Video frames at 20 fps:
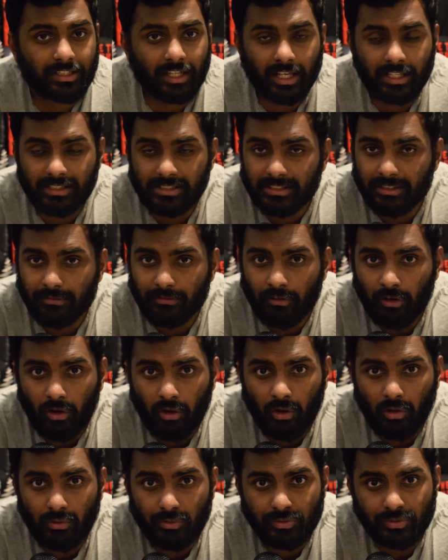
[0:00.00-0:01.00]
Tons of
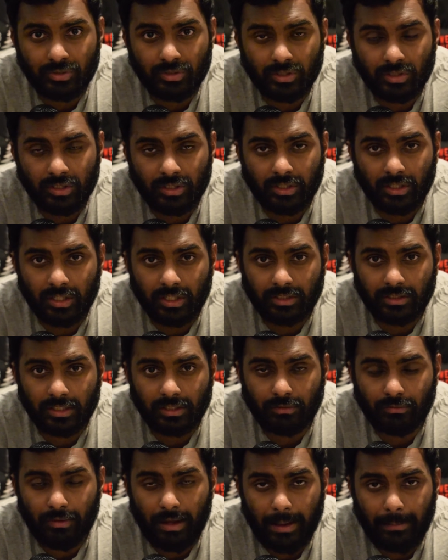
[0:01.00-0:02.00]
calls
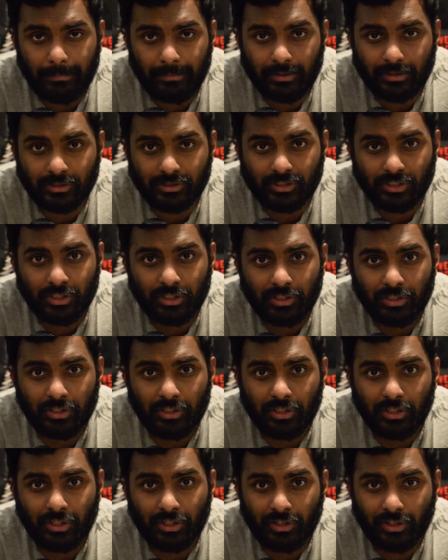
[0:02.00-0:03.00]
that the Raptors
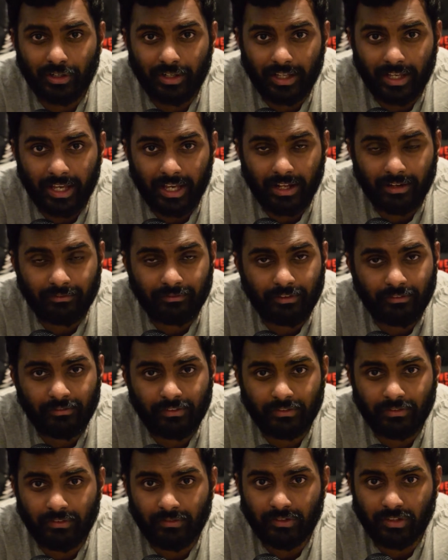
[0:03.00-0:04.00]
could have had,
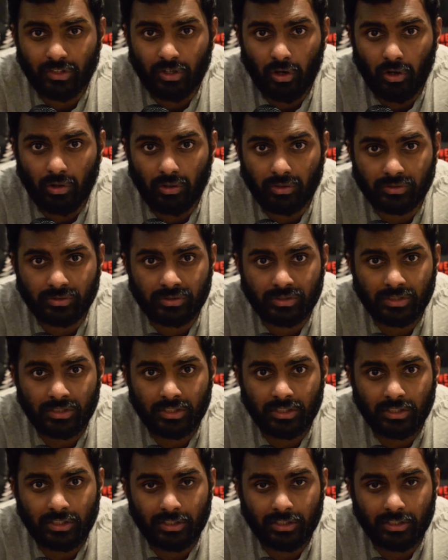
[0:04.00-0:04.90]
50-50 calls.